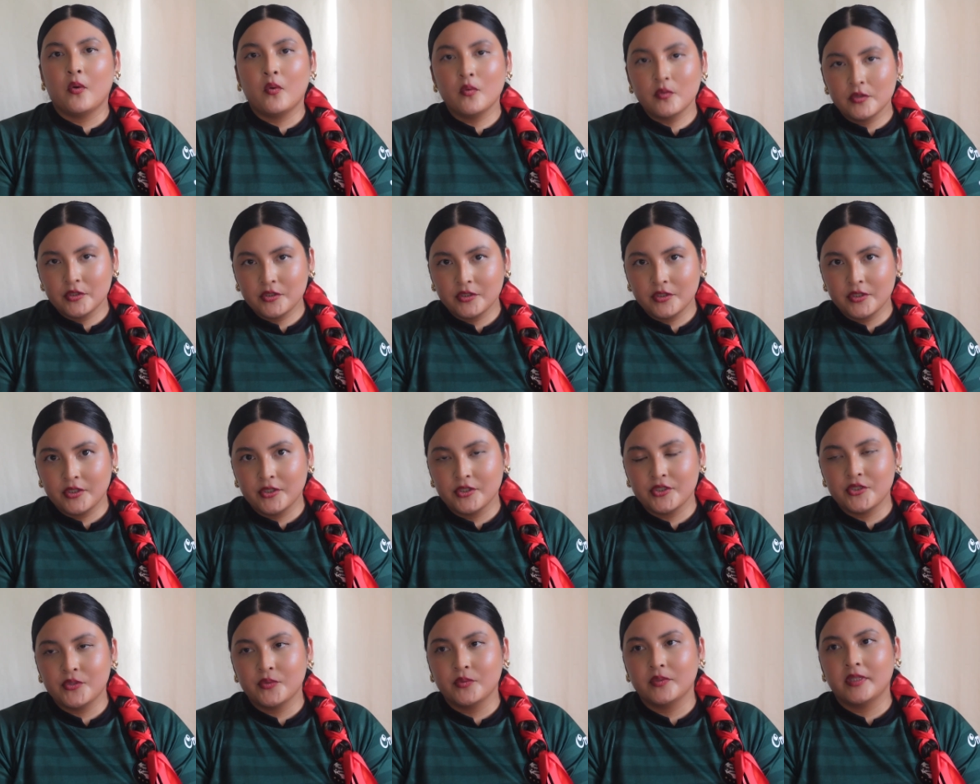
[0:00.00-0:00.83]

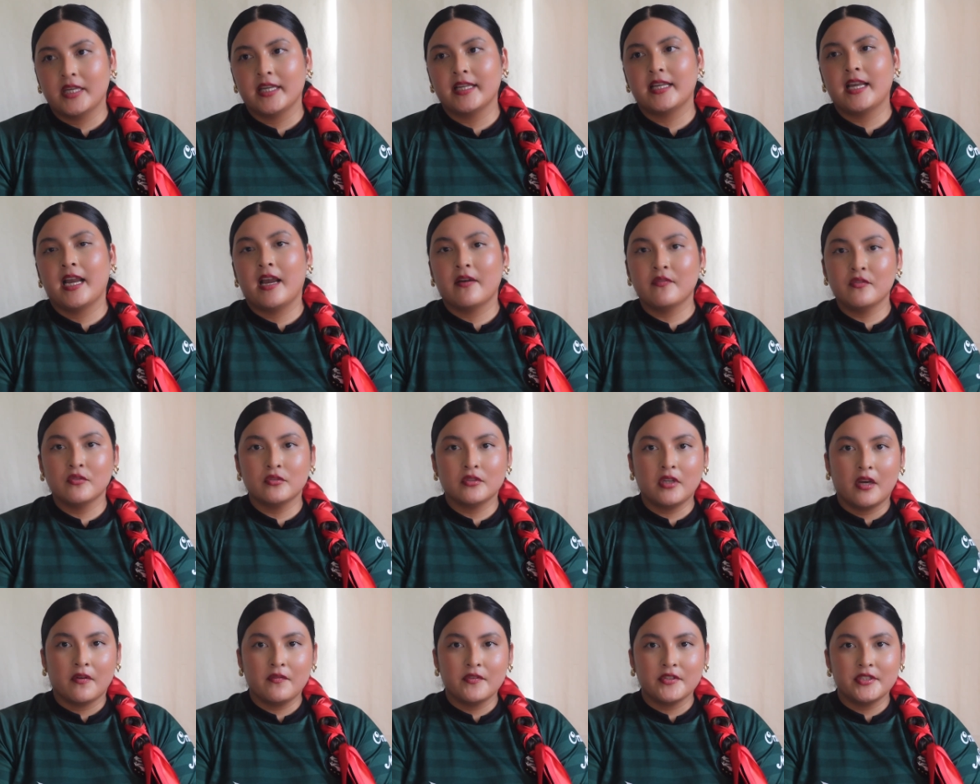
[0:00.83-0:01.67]
older to like have those
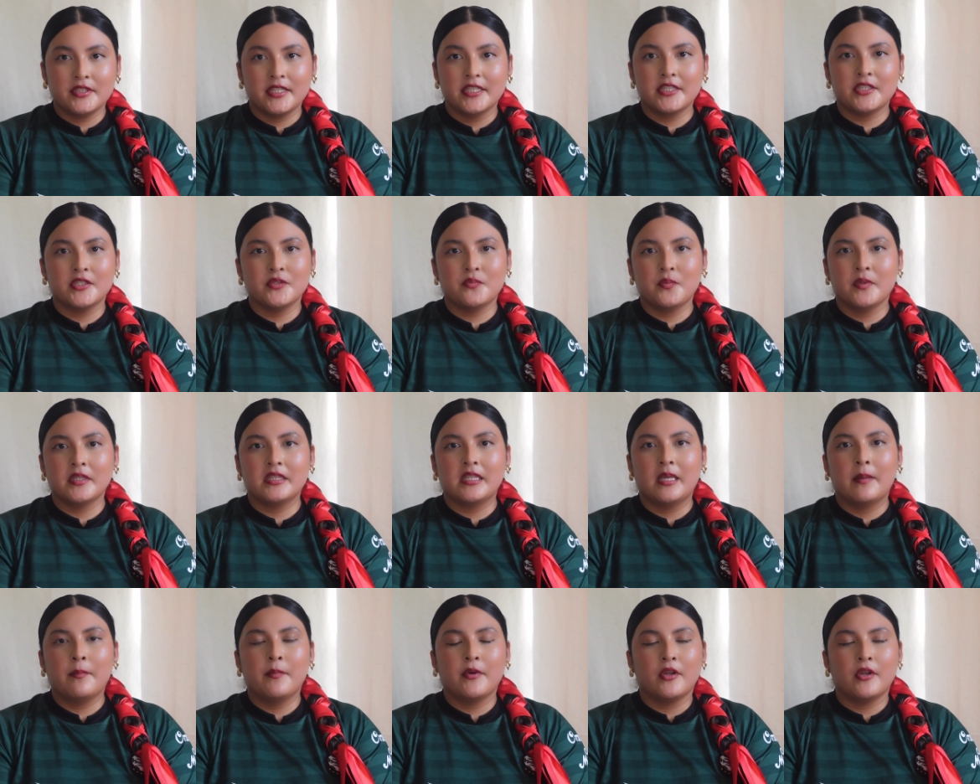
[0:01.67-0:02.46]
conversations with them,